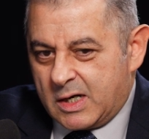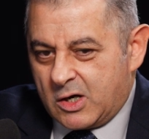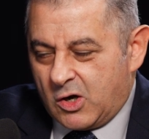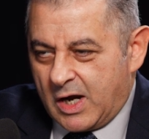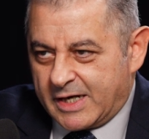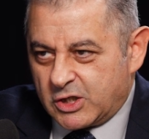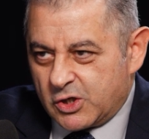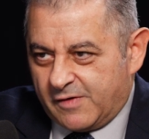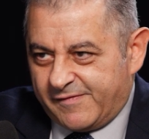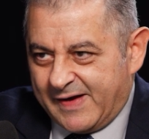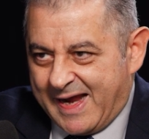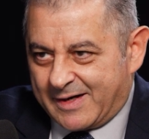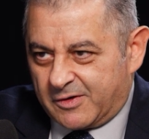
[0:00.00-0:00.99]
collection of
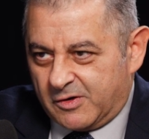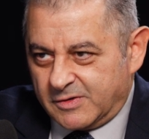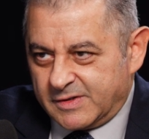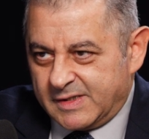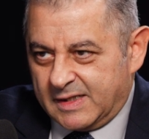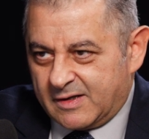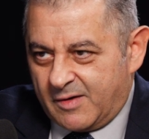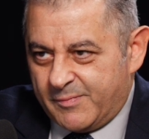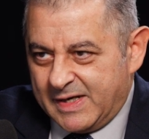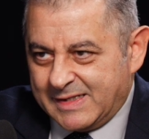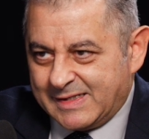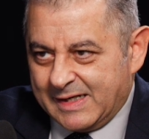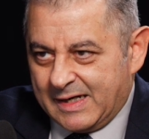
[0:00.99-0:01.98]
electrons that are
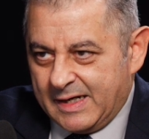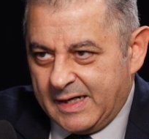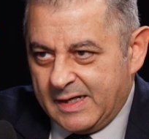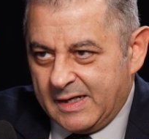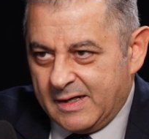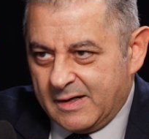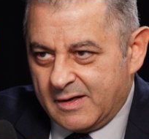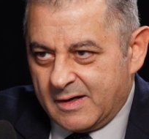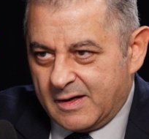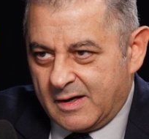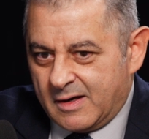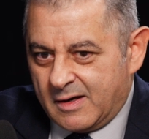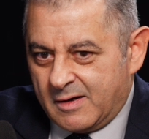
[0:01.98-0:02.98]
basically
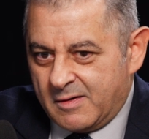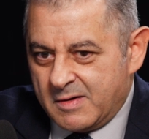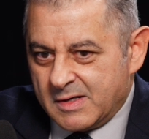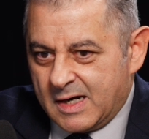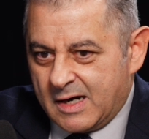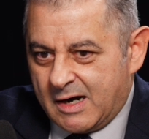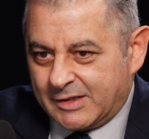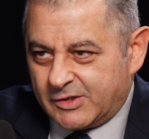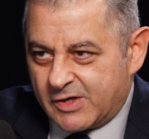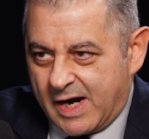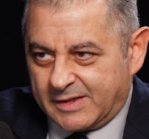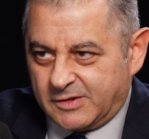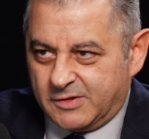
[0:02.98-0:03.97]

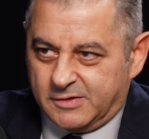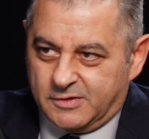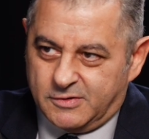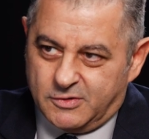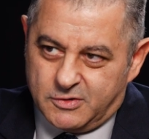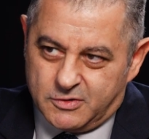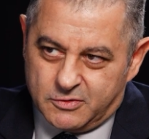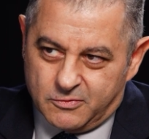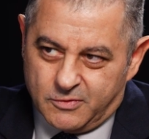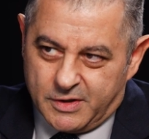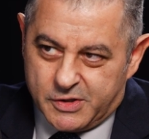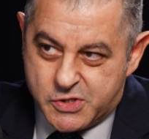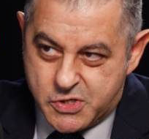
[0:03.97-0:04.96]
attracted
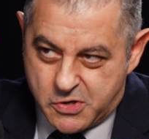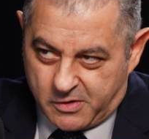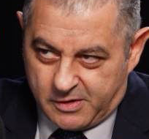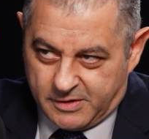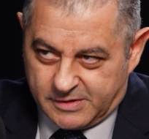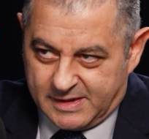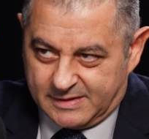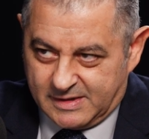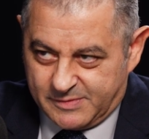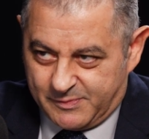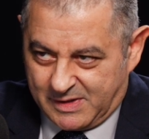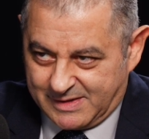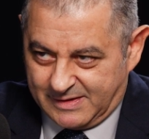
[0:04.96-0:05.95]
to a nucleus that
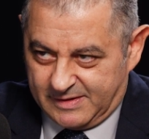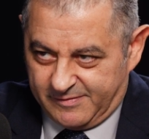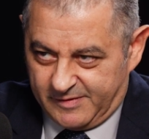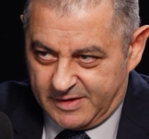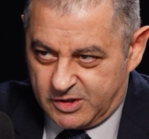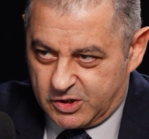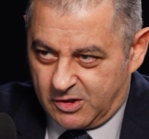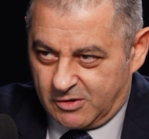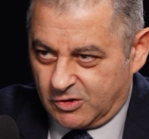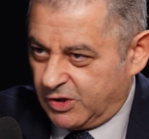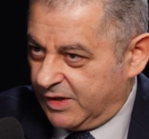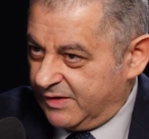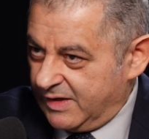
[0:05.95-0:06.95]
is positively
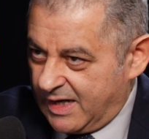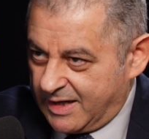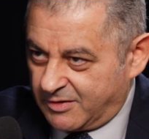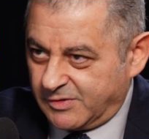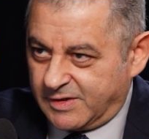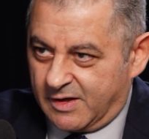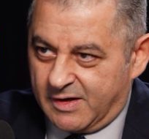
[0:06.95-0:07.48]
charged, and the electrons